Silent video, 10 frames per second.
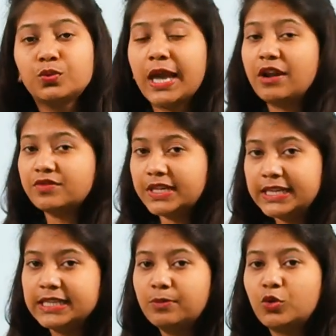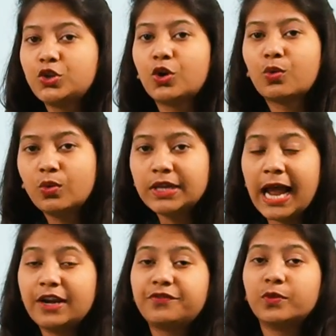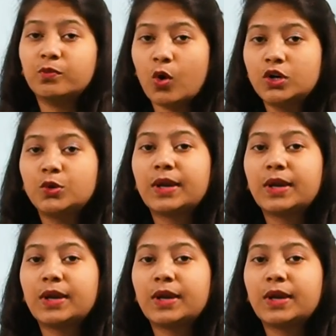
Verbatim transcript: You can read them on your own. And if you want,